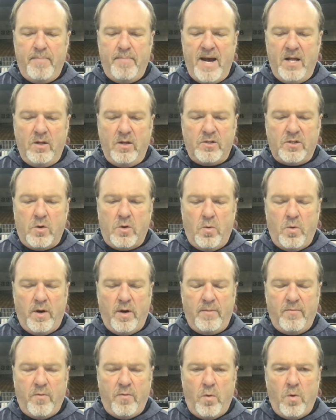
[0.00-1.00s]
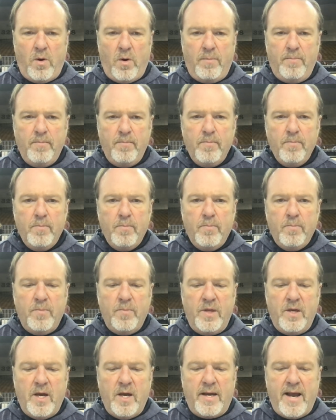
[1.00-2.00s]
Balanced scoring for
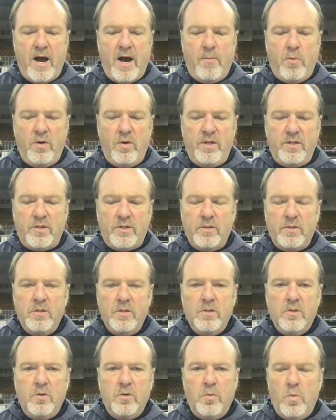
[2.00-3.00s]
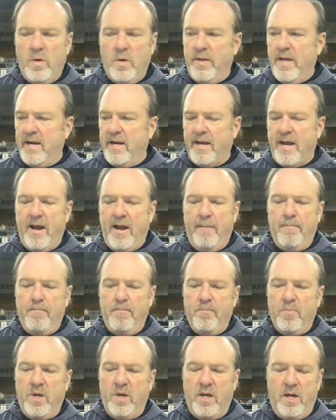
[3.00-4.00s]
the Cowboys, who won that game,
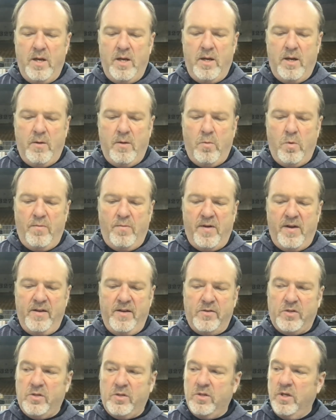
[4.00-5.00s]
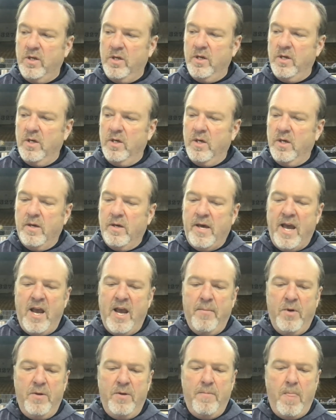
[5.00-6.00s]
and will face
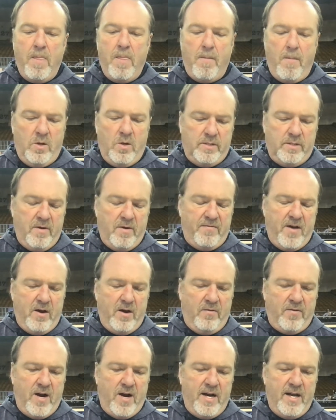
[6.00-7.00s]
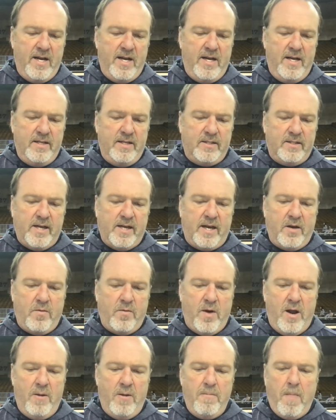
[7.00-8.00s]
Hammond on semifinal Friday in the second
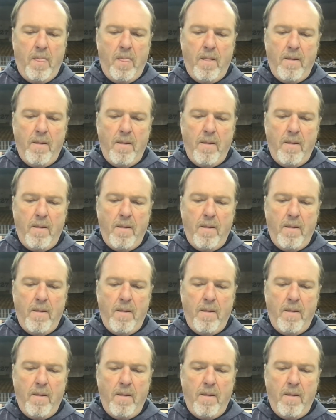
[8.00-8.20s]
round.